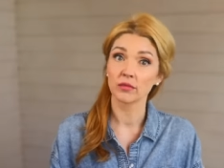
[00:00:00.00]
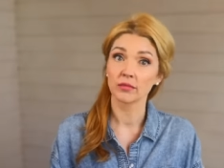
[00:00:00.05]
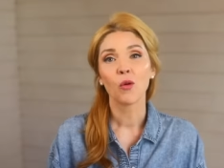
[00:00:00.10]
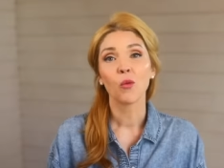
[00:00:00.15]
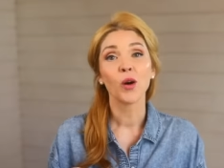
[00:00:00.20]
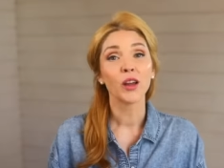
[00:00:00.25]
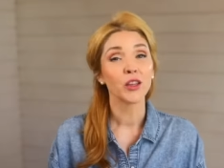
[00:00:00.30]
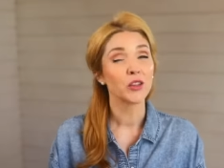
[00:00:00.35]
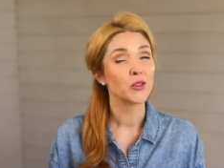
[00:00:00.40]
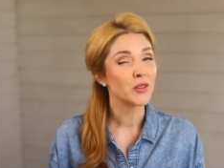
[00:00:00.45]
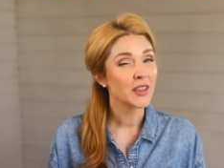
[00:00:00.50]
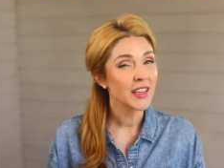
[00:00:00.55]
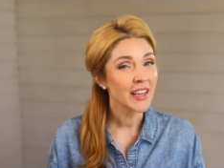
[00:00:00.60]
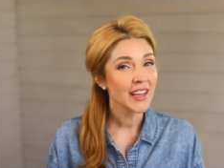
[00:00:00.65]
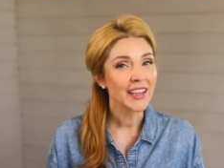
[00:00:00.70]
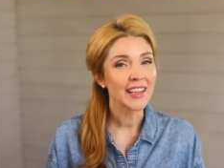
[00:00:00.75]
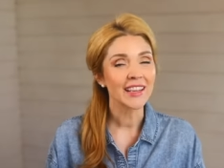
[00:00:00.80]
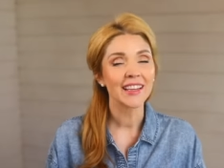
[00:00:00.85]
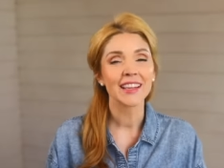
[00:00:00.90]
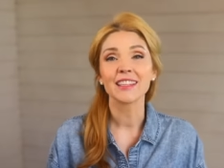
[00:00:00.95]
What you
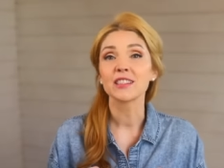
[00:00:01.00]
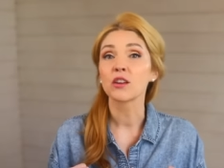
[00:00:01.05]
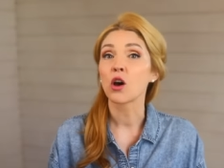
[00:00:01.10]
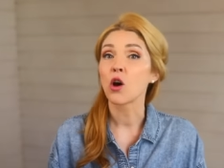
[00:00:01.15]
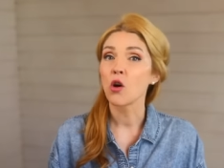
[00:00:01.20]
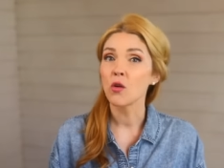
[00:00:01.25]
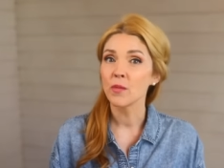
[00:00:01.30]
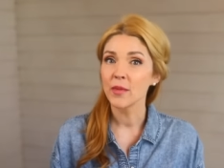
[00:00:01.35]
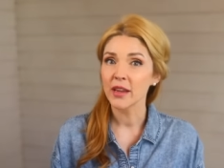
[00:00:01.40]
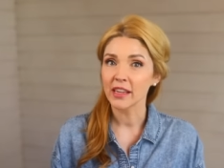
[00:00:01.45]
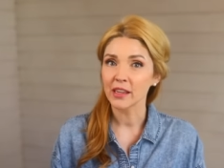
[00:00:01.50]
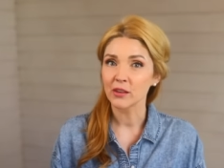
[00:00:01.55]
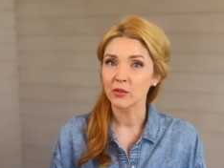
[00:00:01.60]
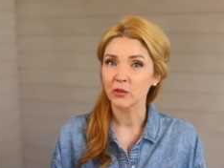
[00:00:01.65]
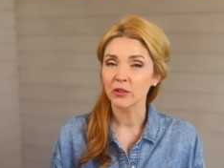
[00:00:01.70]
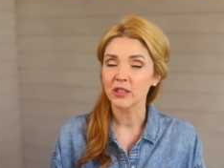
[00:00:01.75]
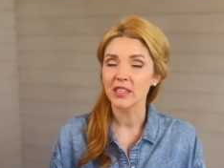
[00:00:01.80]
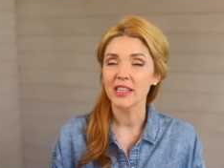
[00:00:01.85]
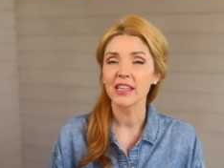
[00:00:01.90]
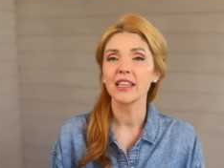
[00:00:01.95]
need is a homemaking
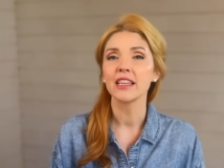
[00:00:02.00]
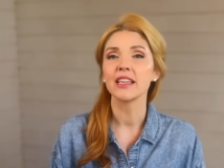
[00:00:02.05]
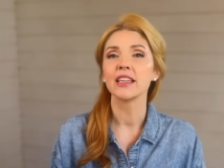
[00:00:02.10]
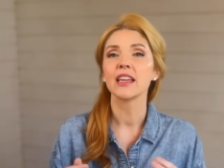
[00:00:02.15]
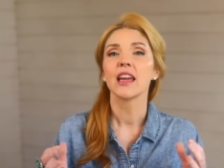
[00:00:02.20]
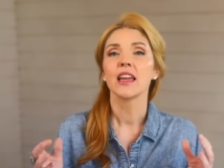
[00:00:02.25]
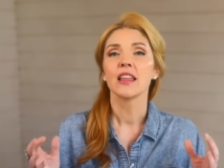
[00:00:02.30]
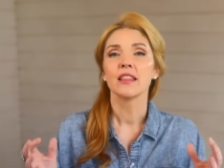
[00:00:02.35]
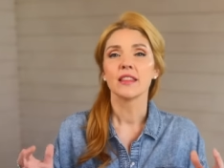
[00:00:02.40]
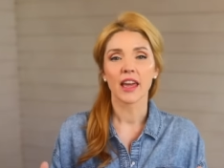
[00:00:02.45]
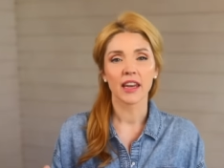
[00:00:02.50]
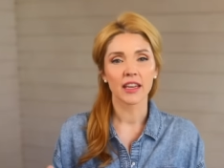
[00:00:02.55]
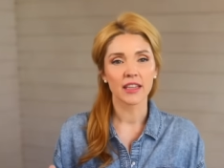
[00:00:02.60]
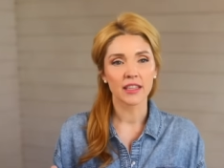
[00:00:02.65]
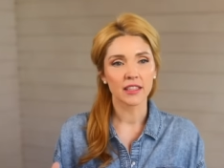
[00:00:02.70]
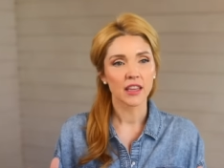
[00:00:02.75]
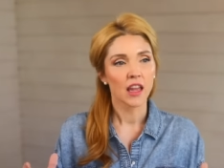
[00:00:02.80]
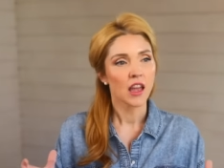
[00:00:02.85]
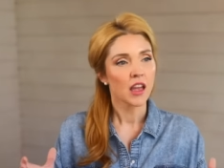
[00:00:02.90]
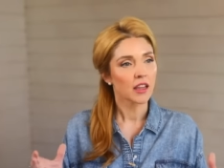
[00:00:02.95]
routine that
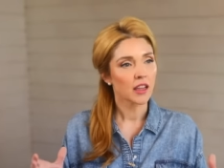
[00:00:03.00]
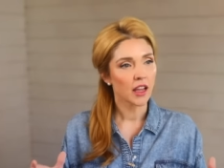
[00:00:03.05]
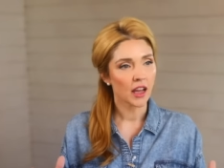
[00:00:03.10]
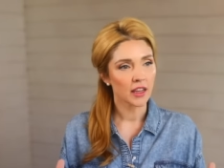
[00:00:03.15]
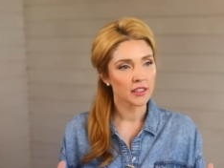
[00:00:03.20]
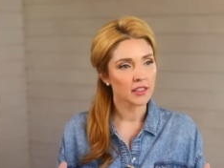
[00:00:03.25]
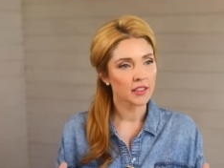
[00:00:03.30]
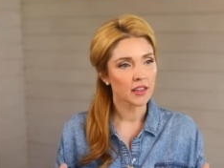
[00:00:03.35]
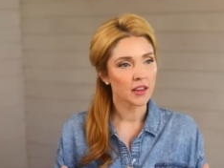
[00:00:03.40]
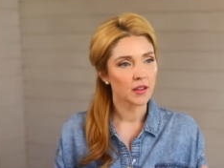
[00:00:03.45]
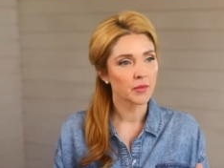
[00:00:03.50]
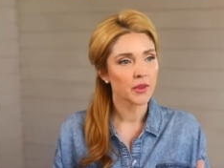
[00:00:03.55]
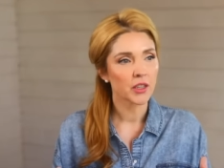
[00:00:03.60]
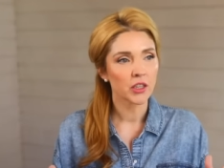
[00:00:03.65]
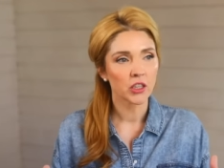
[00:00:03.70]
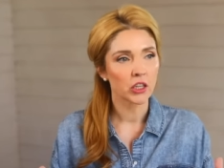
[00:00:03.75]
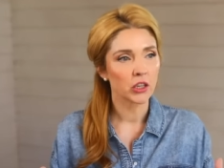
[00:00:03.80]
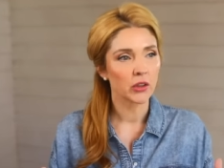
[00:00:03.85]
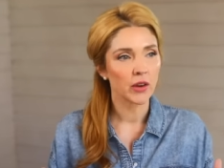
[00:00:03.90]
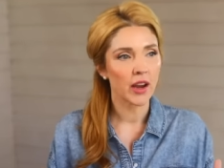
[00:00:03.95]
is custom,
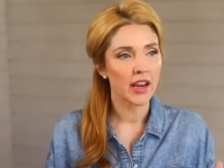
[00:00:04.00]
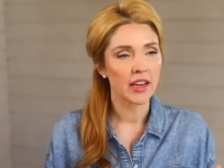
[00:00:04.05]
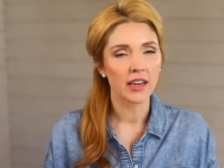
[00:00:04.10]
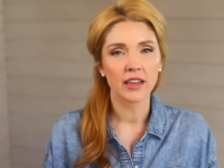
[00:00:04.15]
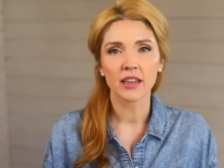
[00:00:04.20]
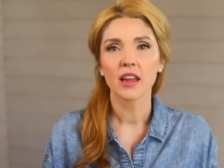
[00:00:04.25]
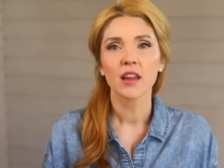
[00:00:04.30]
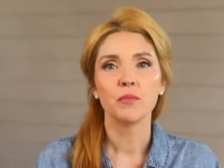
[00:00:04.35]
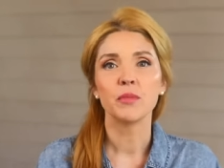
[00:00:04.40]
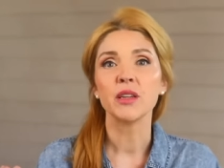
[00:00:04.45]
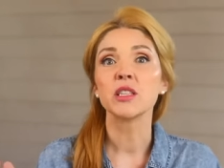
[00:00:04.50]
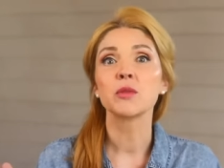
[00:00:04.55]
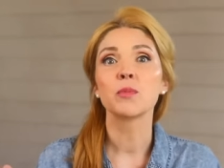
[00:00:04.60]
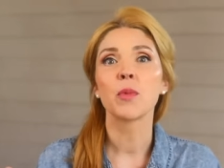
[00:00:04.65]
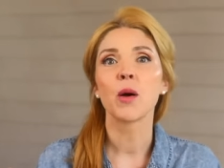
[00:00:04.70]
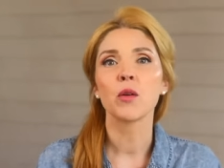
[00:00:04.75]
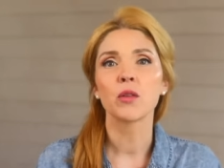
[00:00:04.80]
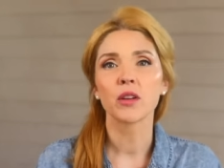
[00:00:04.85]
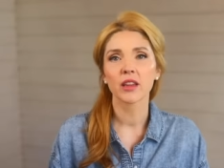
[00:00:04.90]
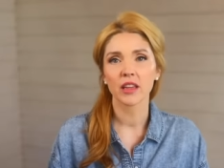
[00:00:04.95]
curated,
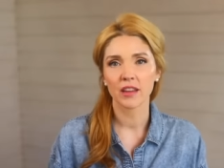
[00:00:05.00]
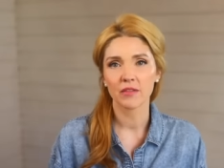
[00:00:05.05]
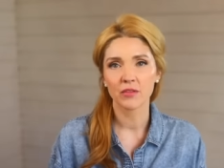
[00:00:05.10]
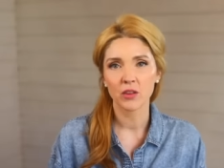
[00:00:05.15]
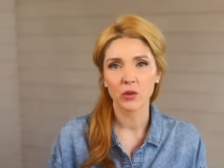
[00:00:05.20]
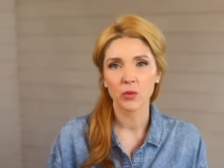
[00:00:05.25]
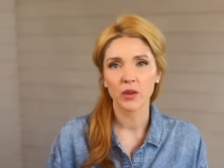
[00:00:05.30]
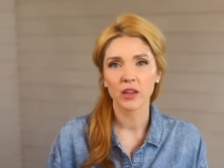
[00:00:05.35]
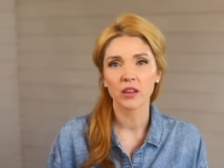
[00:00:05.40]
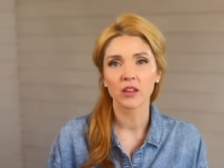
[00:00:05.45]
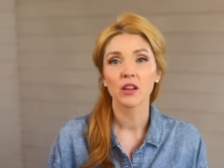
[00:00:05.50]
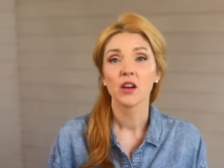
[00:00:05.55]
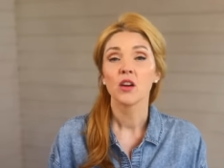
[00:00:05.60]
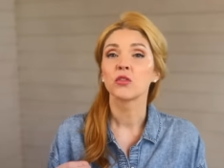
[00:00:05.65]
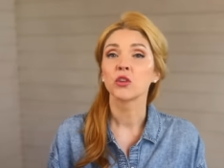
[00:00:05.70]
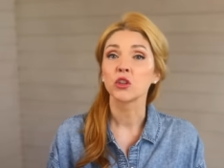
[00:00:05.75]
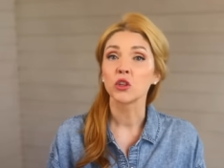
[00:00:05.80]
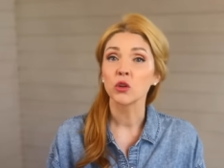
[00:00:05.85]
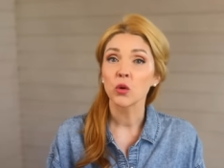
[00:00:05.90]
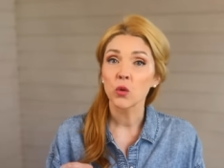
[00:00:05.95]
bespoke, if you will,
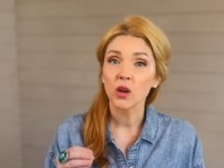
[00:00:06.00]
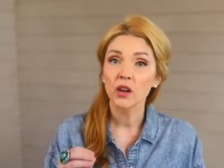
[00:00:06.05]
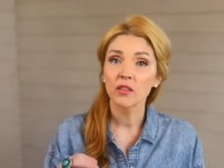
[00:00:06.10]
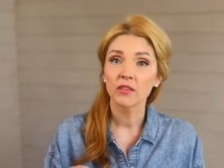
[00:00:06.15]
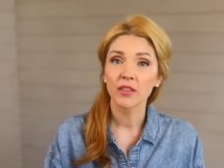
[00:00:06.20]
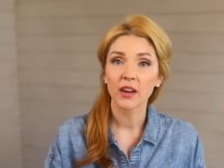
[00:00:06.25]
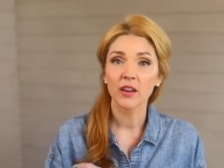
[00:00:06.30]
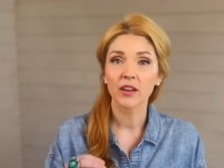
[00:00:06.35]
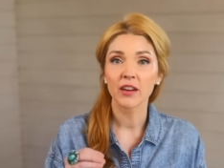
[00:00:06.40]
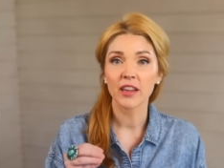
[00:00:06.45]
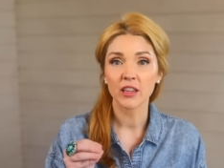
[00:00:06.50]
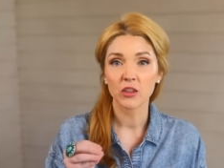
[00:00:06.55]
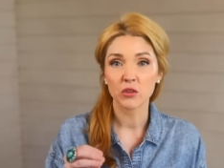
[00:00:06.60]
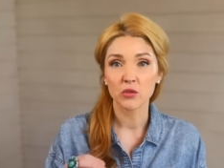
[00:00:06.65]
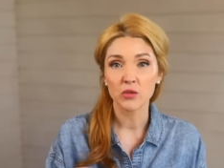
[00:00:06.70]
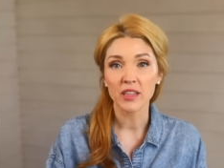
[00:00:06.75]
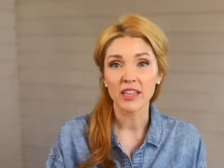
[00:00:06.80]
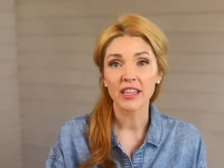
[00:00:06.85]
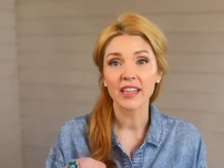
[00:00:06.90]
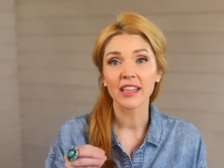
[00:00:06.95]
for your very
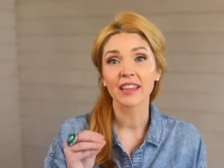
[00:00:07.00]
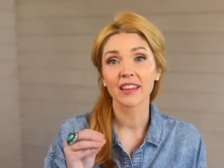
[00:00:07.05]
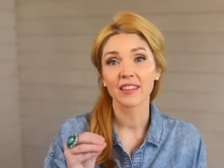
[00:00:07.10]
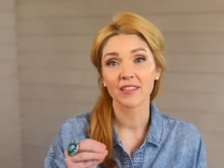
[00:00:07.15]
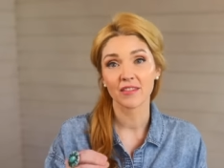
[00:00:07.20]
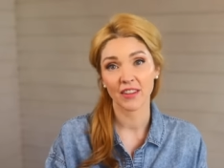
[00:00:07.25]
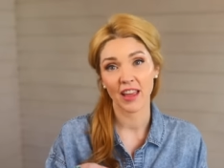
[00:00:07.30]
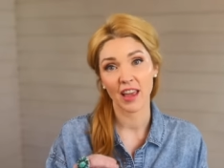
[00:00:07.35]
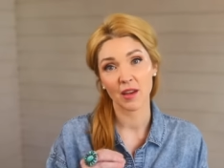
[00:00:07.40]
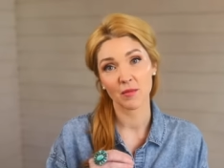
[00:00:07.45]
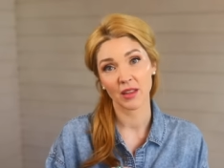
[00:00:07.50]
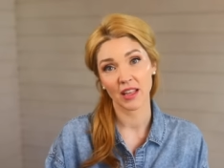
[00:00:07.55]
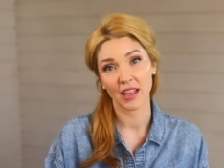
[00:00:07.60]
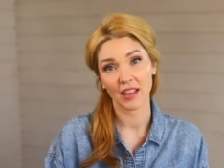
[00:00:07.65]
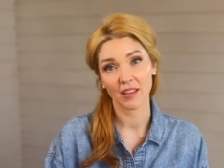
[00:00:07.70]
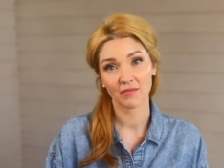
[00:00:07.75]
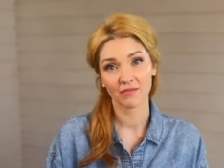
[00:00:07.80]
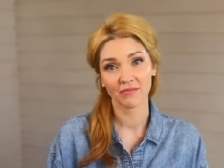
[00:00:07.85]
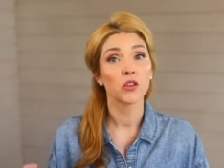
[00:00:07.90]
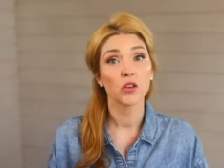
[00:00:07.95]
unique family.
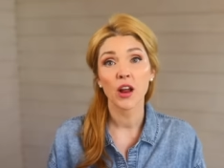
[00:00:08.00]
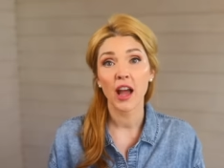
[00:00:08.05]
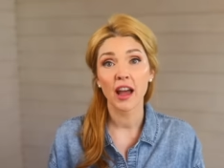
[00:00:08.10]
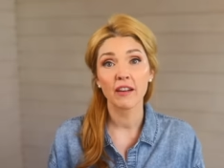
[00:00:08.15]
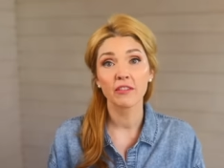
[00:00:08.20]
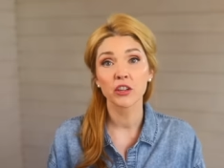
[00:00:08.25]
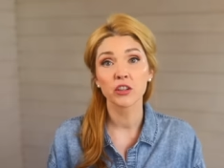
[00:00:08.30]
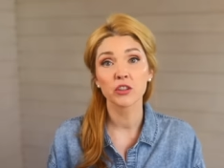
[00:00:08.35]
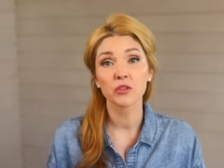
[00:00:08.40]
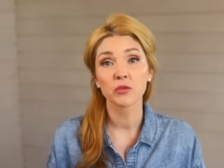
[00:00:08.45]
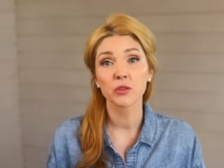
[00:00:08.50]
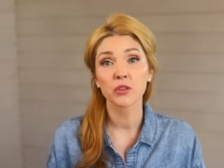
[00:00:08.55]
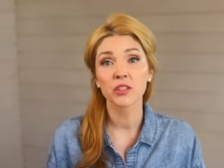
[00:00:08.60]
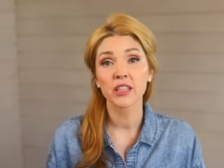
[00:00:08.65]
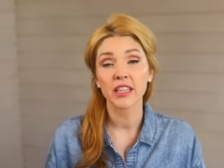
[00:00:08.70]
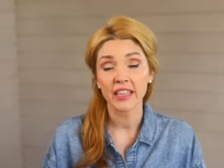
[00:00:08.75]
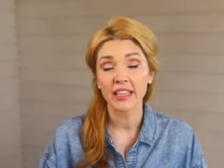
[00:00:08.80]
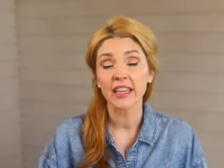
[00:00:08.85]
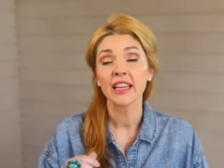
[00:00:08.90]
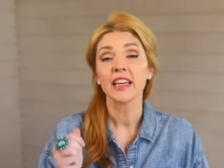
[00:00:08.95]
If you don't have a good
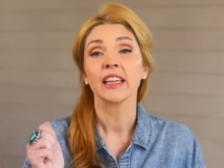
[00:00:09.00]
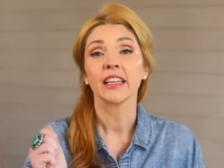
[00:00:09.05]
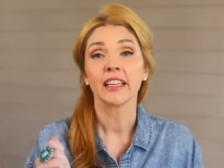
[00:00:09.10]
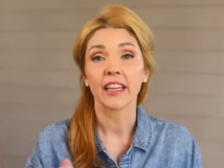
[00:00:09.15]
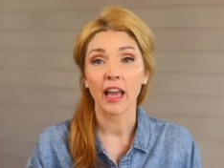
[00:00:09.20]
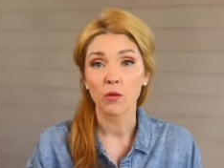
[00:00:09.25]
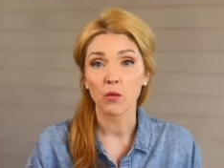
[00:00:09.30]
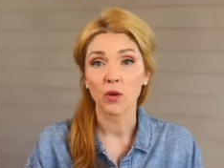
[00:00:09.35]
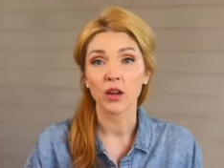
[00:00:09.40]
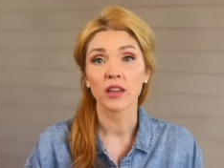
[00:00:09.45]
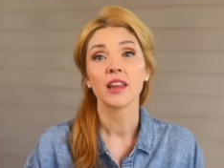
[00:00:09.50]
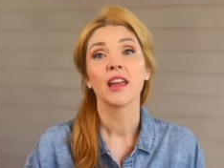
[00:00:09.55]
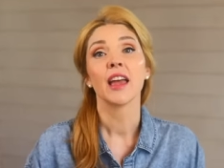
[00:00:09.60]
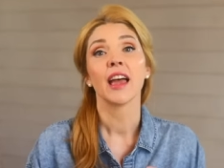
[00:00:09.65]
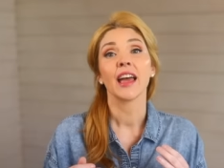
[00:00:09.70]
routine, get one.